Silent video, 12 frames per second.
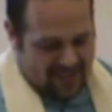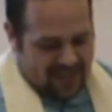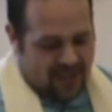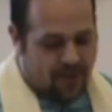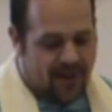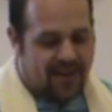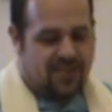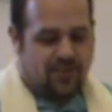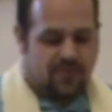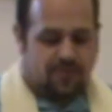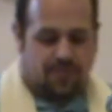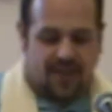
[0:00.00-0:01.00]
He went on
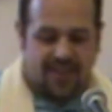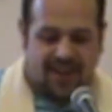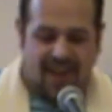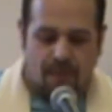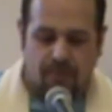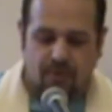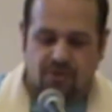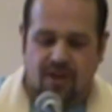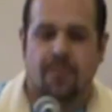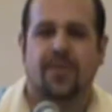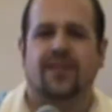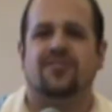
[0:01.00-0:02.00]
to explain that Apple
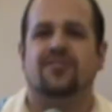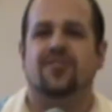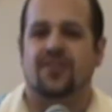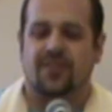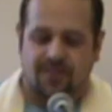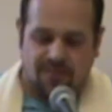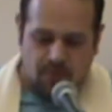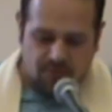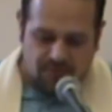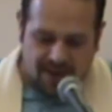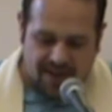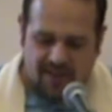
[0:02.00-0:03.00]
Shop had started their
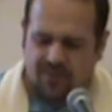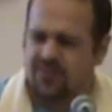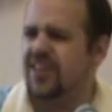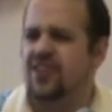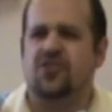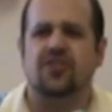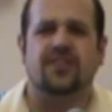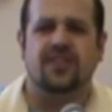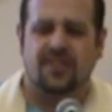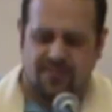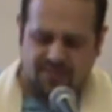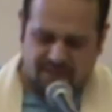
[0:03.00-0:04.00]
own radio station
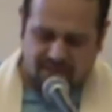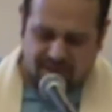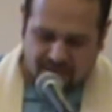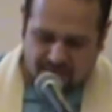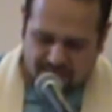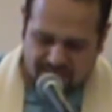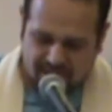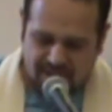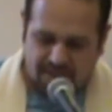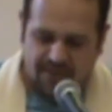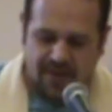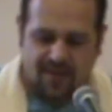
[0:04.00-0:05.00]
years ago,
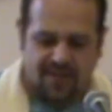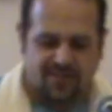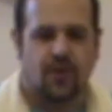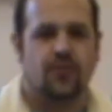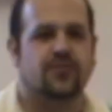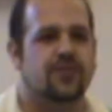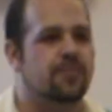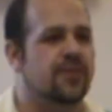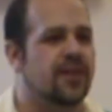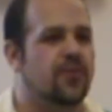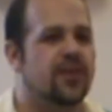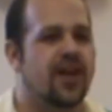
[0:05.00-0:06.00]
and the various hosts could
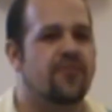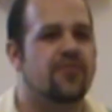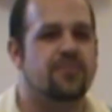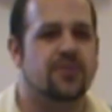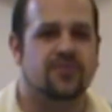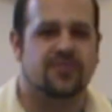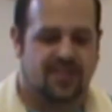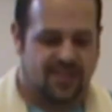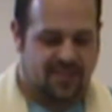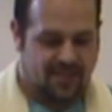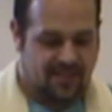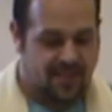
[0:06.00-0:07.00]
play whatever music
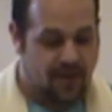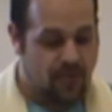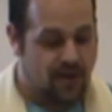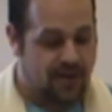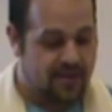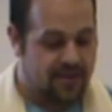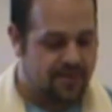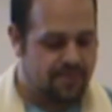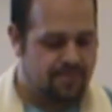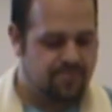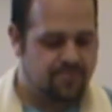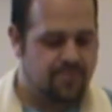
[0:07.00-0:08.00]
they wanted.
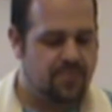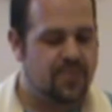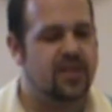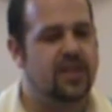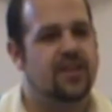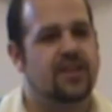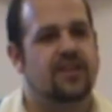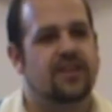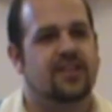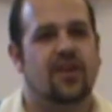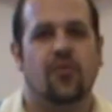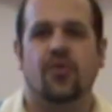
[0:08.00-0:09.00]

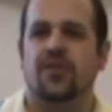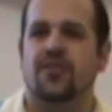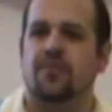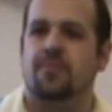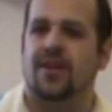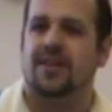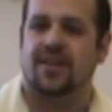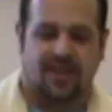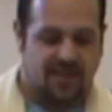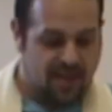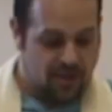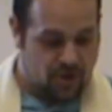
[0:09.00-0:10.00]
Now, one of their
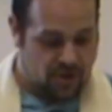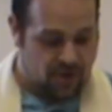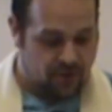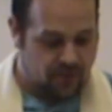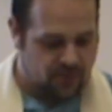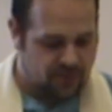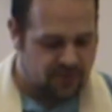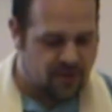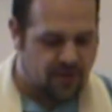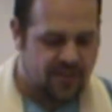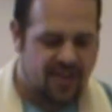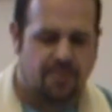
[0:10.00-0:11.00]
Monday night shows was
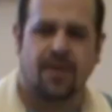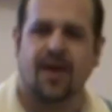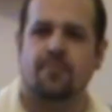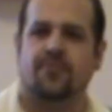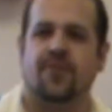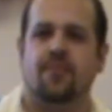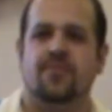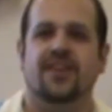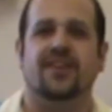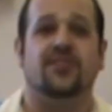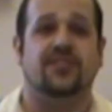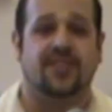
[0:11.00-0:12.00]
called Hip Hop from the
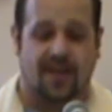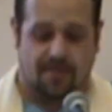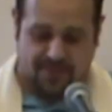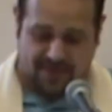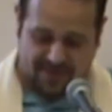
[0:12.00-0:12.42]
Hilltop,